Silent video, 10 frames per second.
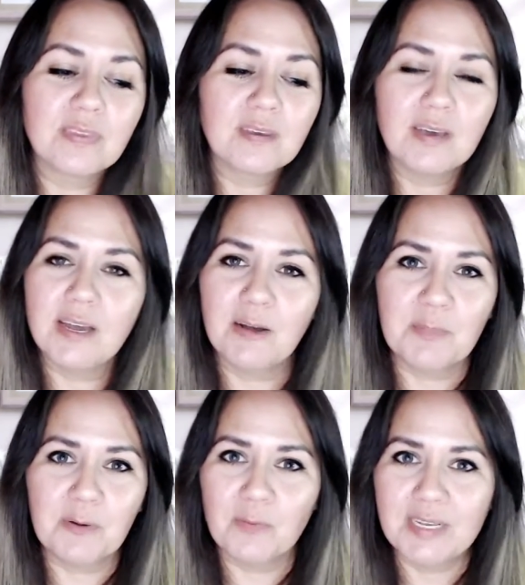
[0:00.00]
I'm
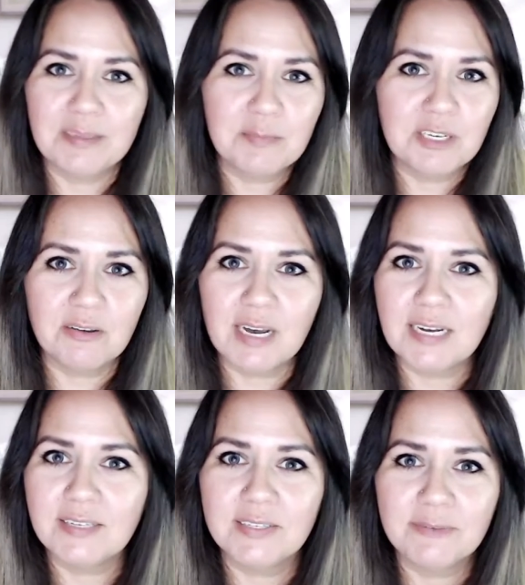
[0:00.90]
gonna read them to you
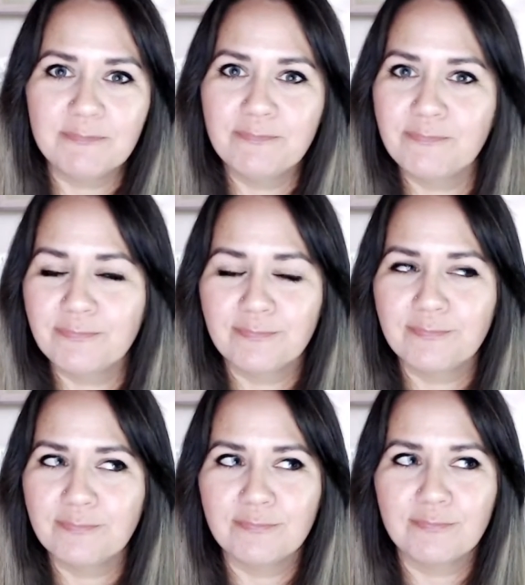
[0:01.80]
guys
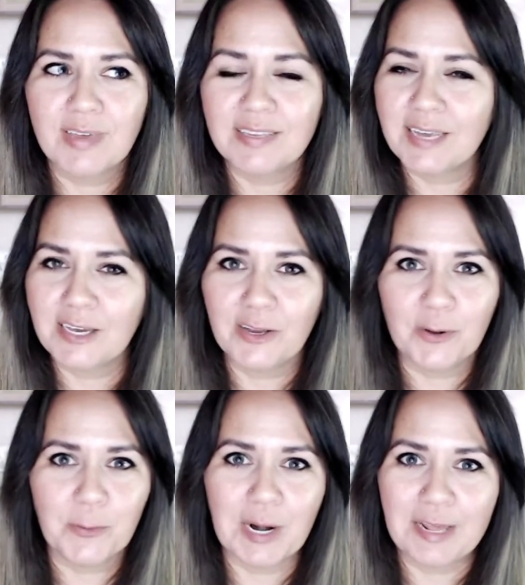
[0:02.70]
and let you
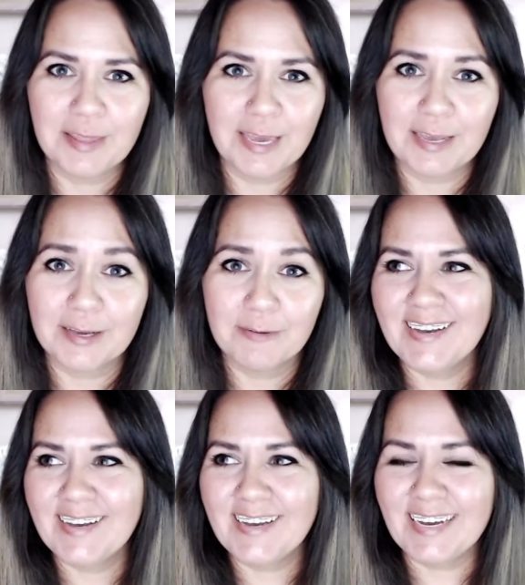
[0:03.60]
know what I think.
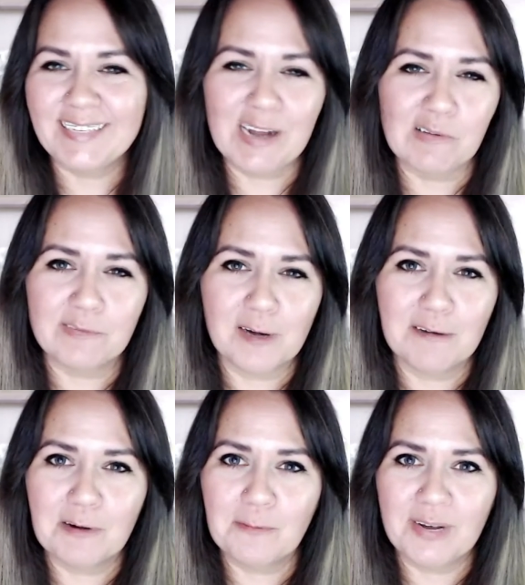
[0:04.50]
It's not for
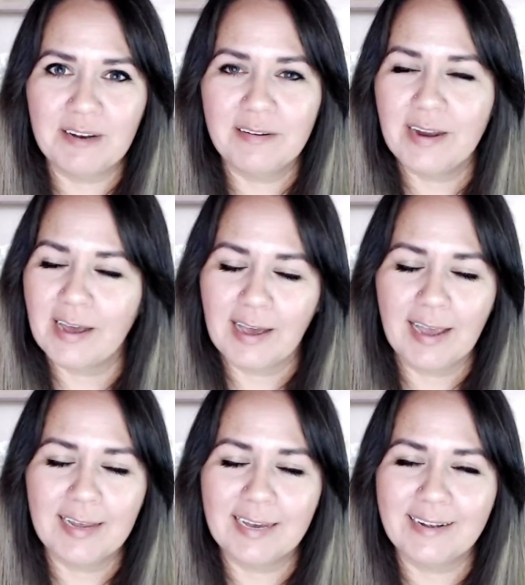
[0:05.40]
everyone, I
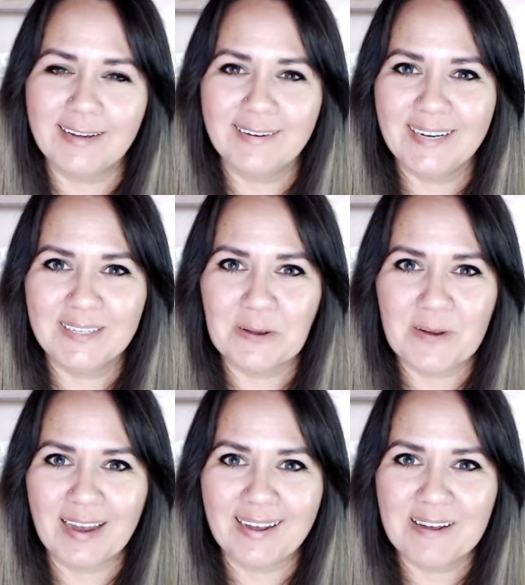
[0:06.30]
get it, it's
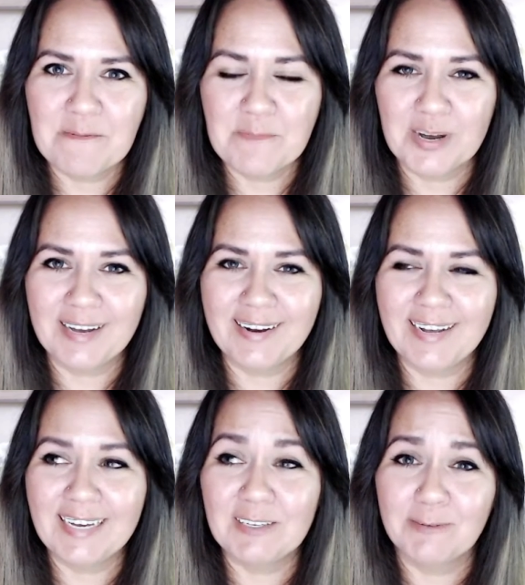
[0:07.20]
okay, but
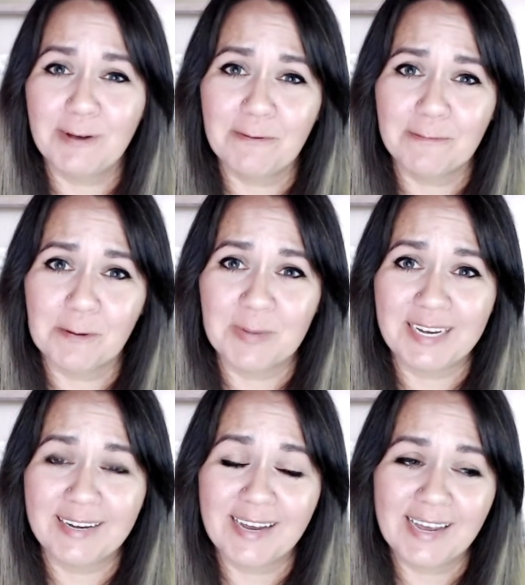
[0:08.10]
it's fun for
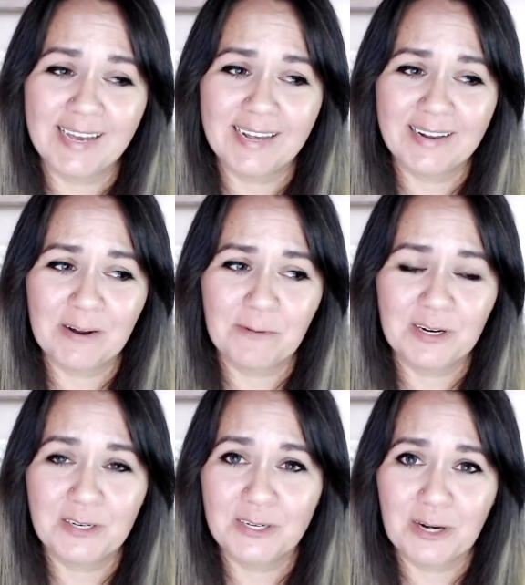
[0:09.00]
me, and I
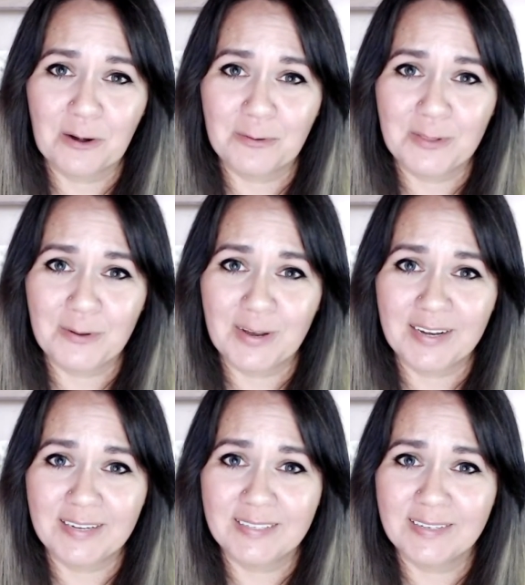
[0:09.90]
wanted to share it with you
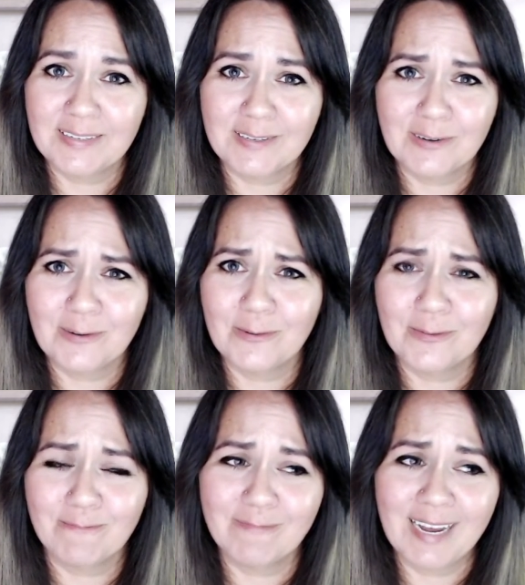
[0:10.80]
guys. So
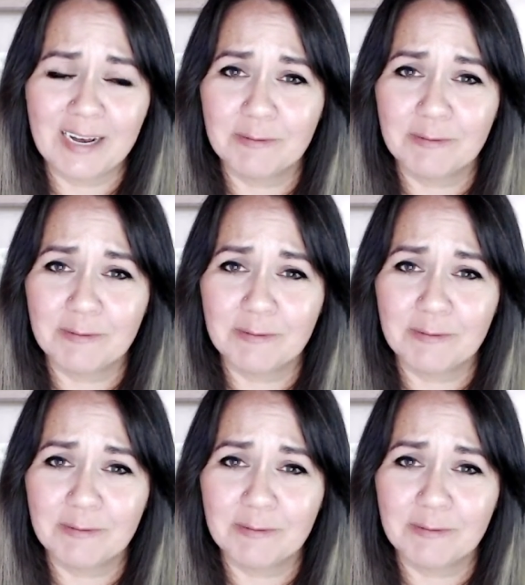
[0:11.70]
yeah,